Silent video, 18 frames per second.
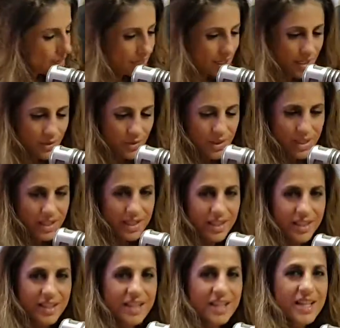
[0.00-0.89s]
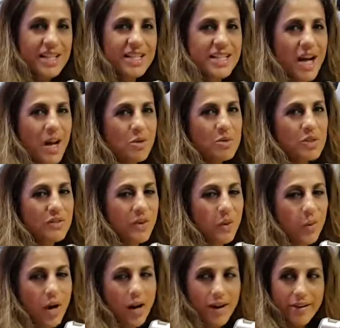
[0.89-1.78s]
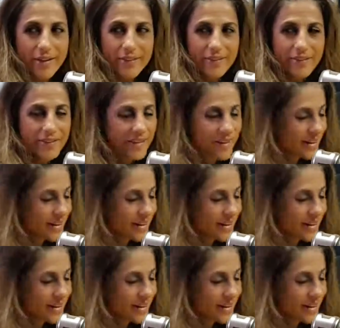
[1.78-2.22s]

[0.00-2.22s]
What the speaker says: really down to the wire.